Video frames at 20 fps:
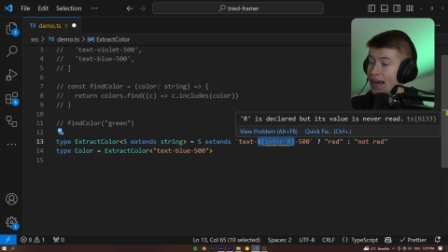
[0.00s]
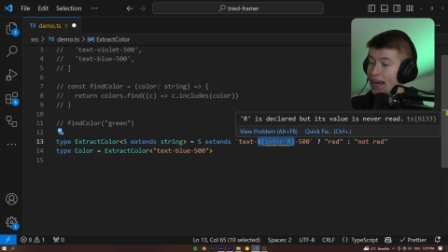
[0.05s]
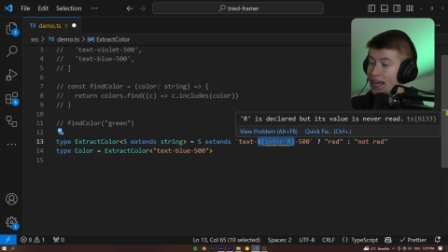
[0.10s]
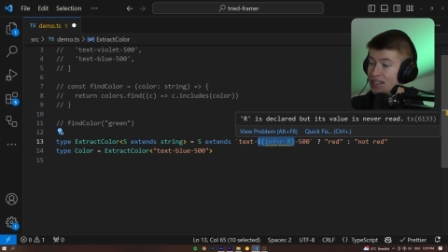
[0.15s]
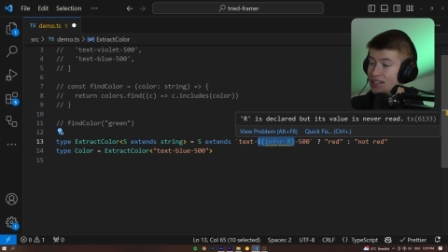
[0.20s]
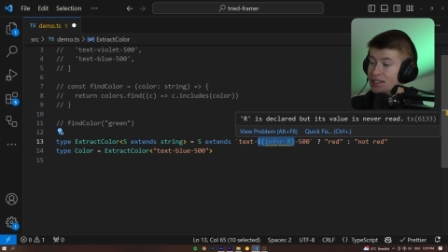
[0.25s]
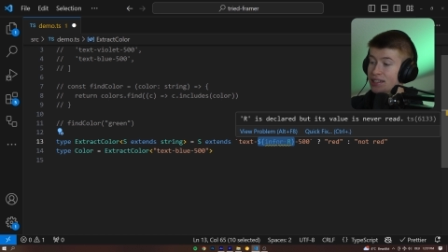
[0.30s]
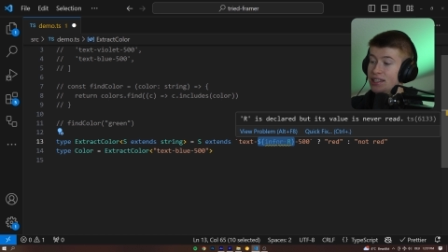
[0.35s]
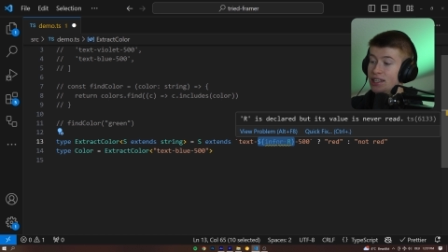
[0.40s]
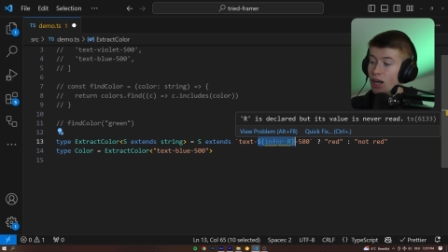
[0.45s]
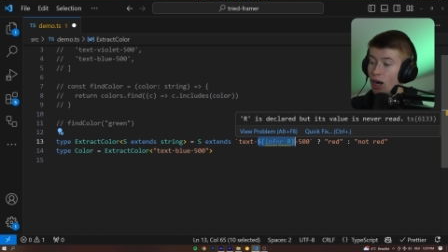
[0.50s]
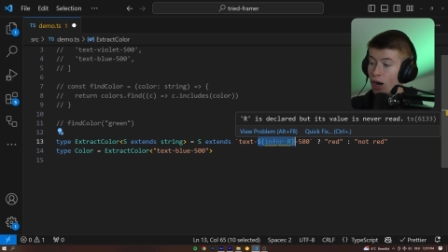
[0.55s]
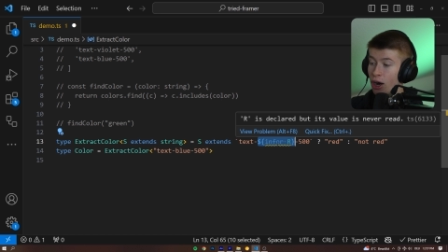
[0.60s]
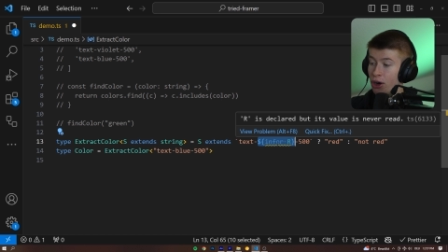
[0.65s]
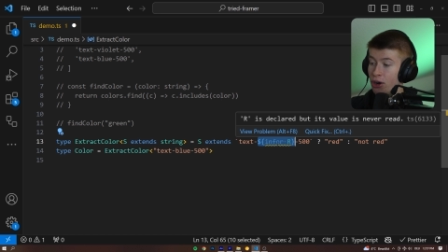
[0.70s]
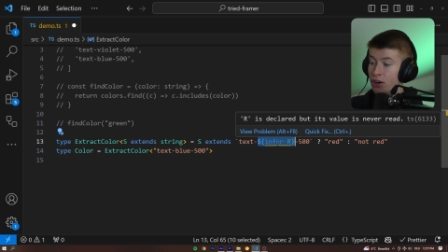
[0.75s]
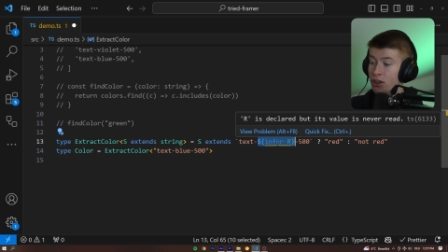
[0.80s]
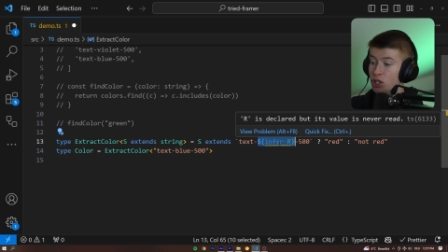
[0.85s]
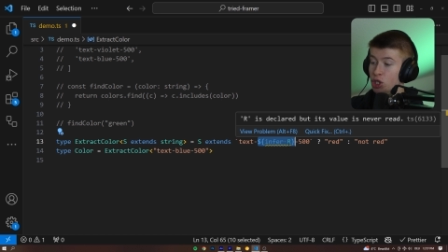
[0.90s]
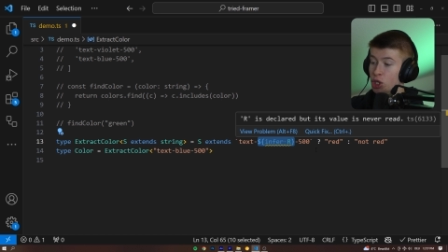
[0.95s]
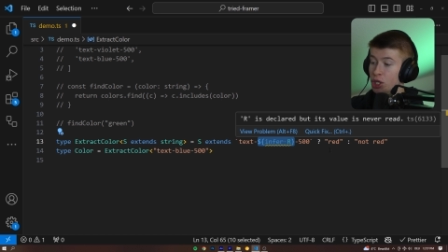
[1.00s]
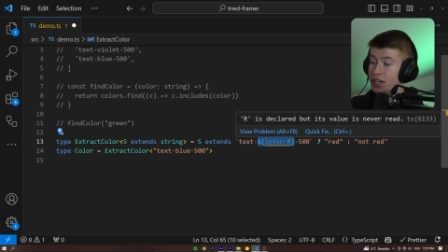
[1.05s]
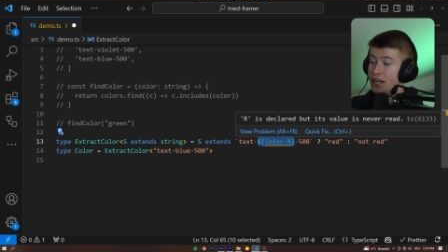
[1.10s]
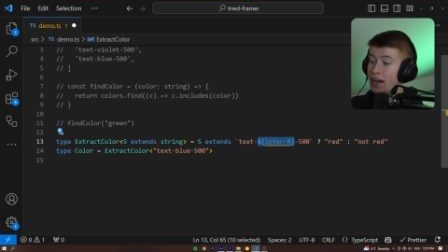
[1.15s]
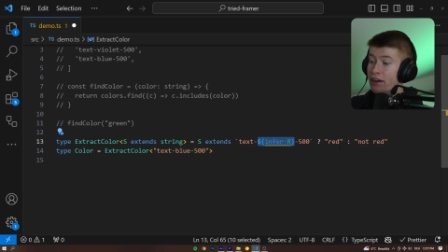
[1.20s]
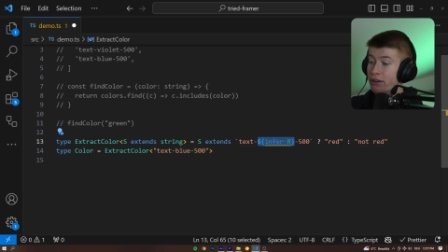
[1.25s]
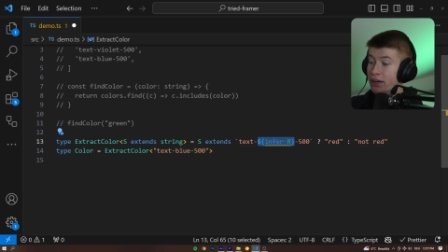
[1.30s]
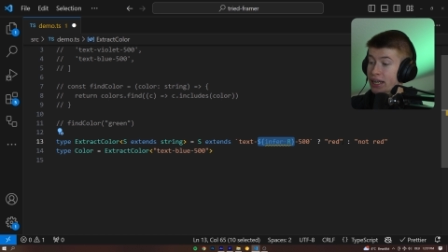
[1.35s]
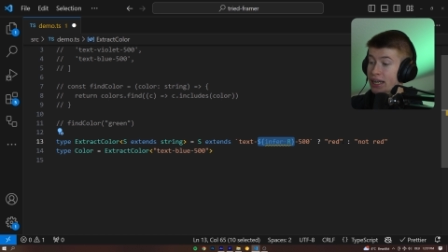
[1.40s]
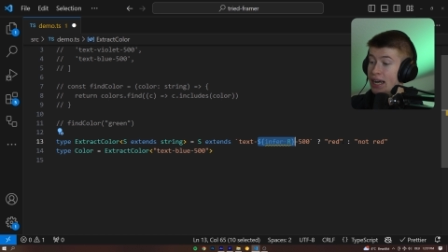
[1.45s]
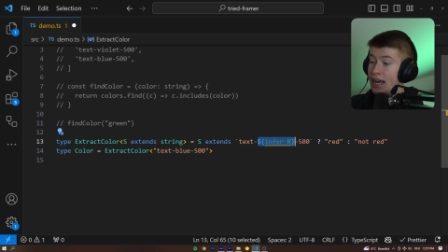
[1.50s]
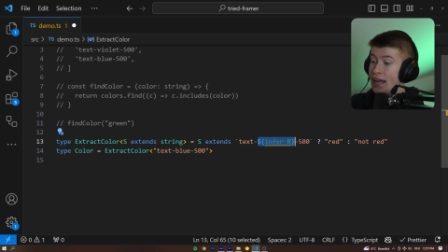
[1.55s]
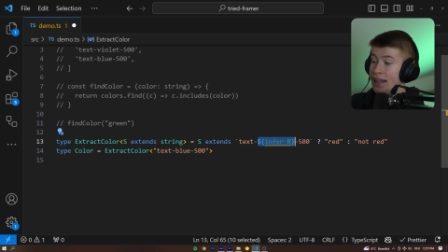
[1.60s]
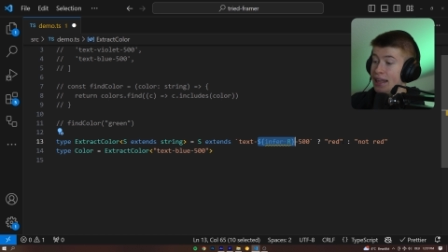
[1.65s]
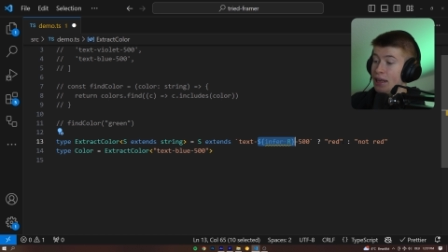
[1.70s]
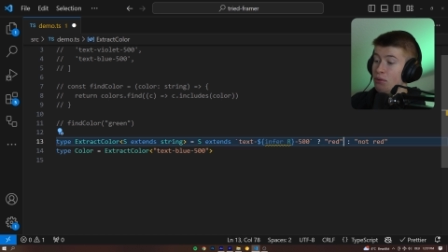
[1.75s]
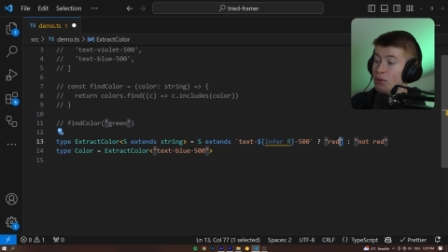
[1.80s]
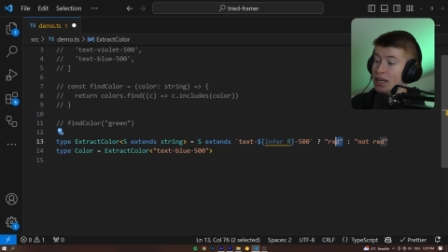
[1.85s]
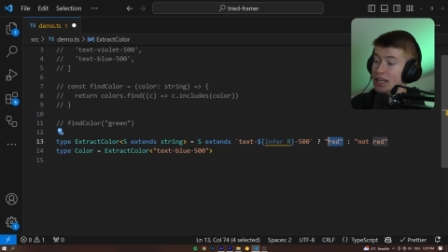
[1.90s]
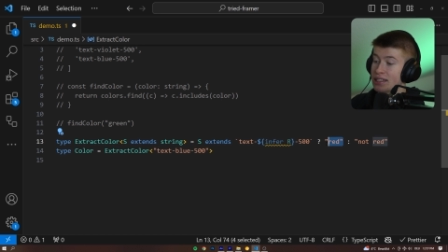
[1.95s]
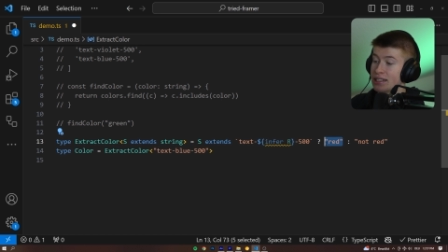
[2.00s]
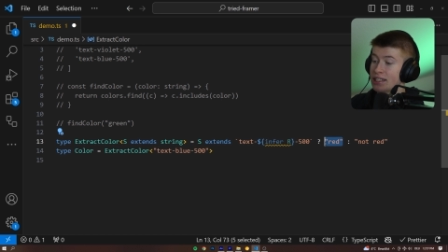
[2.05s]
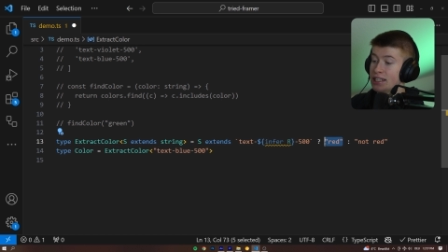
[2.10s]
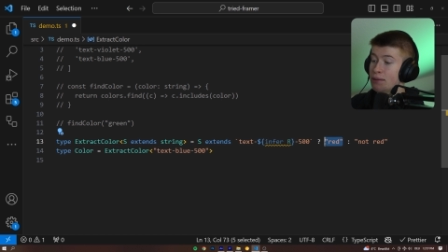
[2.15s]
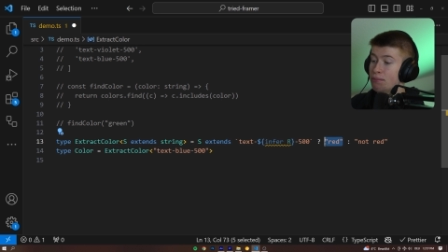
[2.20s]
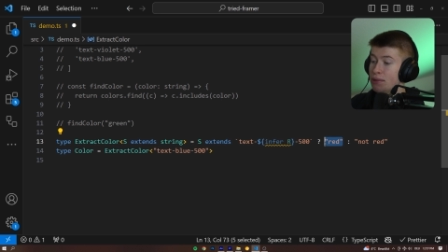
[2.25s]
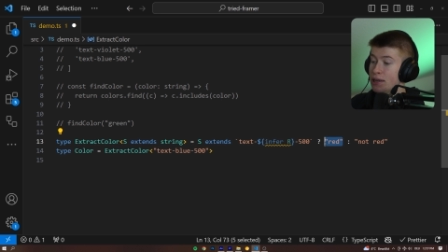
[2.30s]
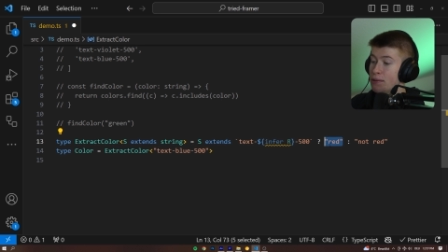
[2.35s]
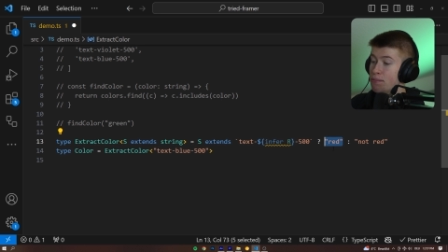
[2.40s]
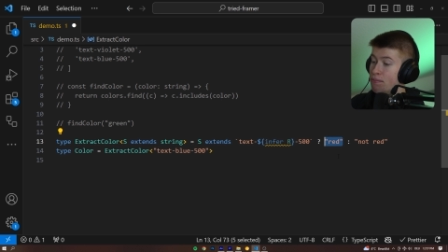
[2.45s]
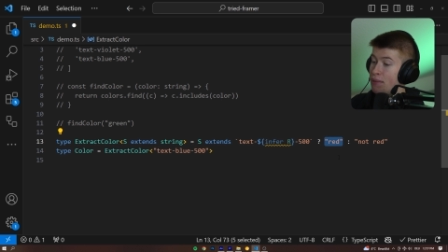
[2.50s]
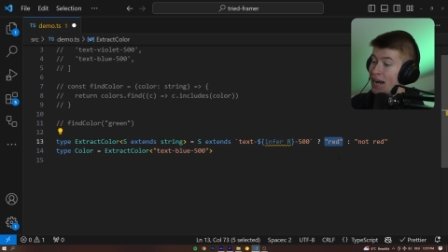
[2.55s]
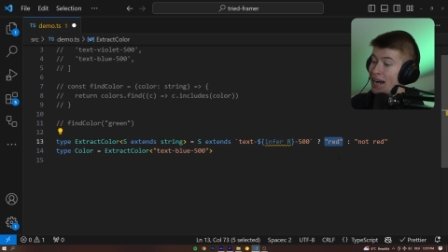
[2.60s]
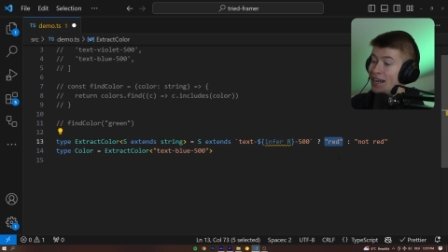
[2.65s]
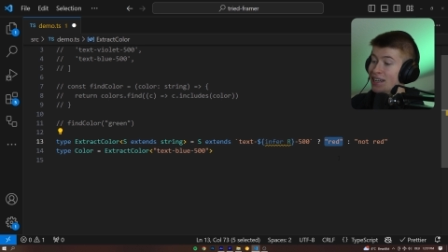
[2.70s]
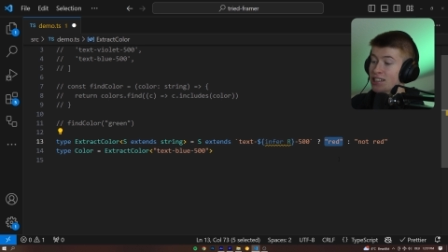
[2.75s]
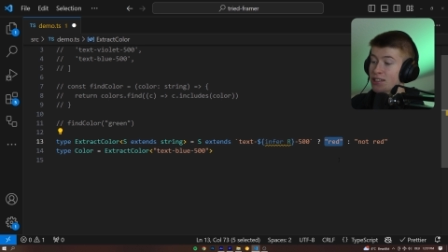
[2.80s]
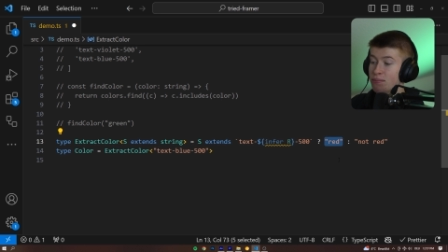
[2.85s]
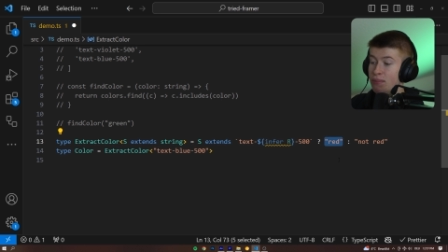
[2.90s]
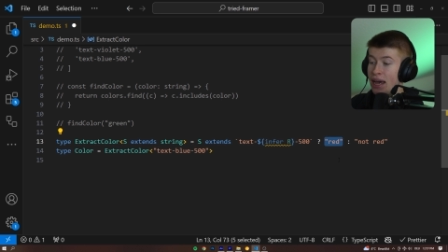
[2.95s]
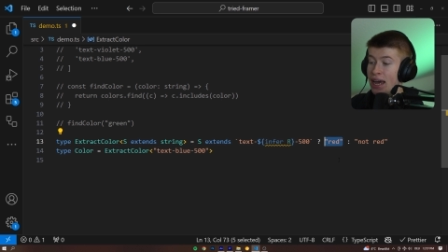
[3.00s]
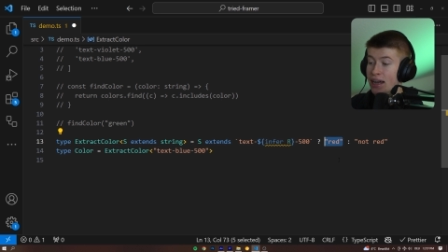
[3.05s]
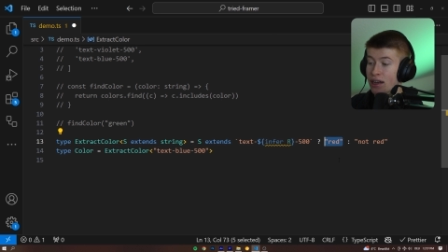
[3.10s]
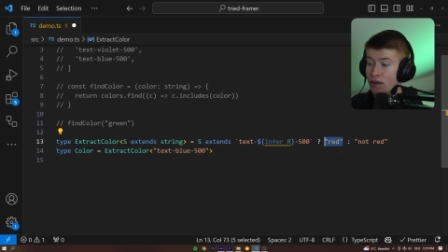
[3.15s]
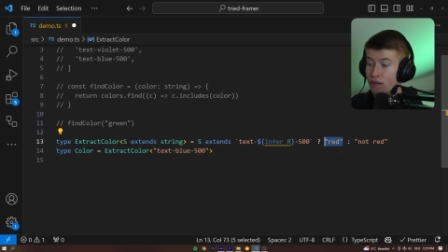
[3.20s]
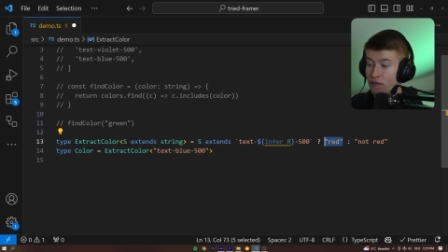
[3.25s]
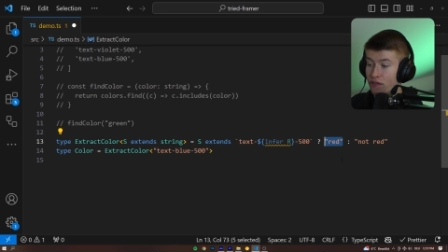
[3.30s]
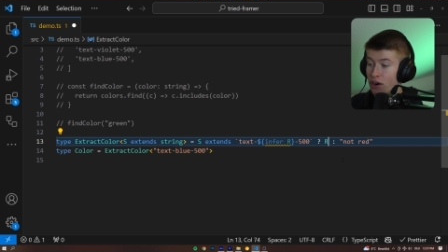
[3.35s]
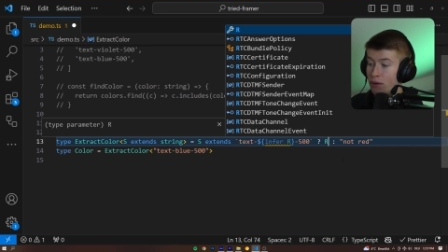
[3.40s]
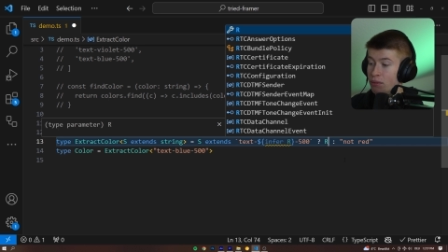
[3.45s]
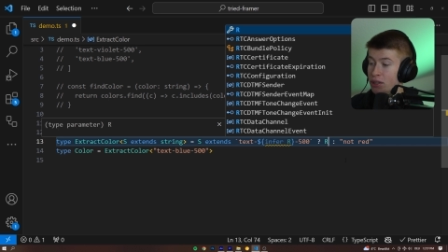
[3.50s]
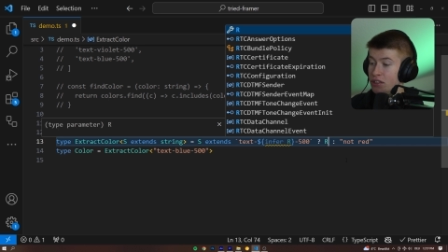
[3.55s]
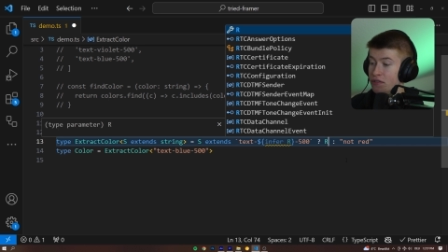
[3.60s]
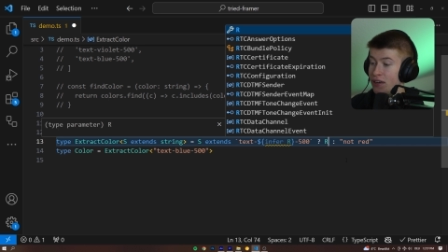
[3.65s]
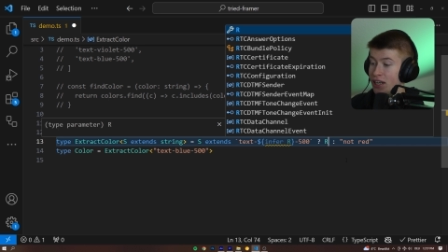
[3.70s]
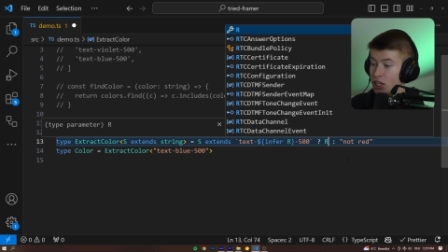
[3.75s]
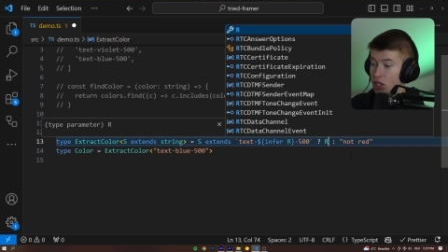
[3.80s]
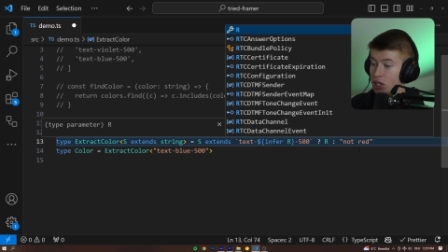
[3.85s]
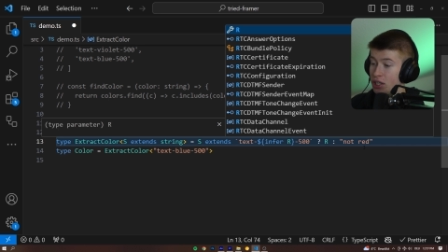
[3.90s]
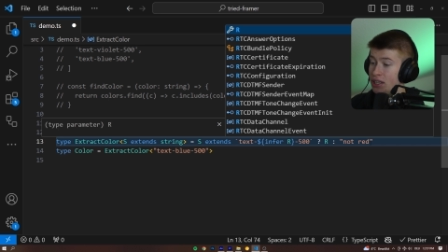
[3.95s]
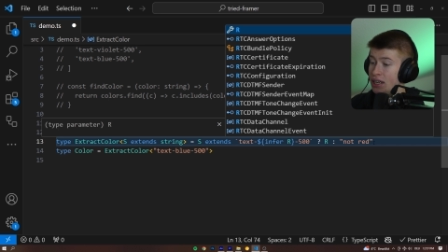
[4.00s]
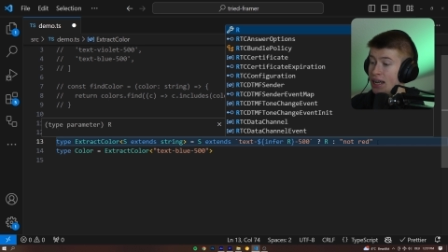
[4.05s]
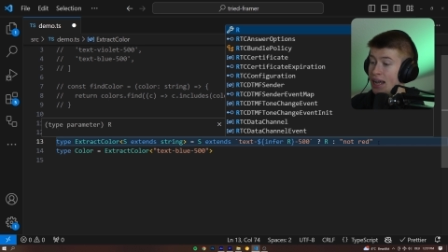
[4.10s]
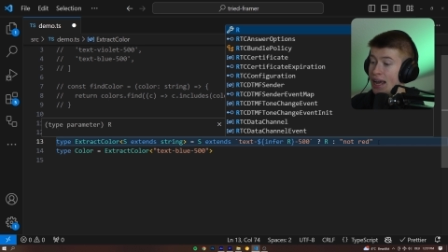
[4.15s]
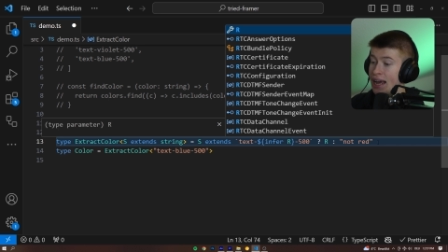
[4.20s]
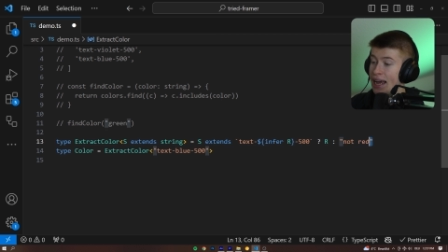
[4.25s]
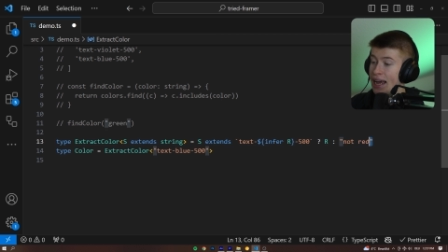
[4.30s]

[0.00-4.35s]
as the R generic that we can simply pass back from this function.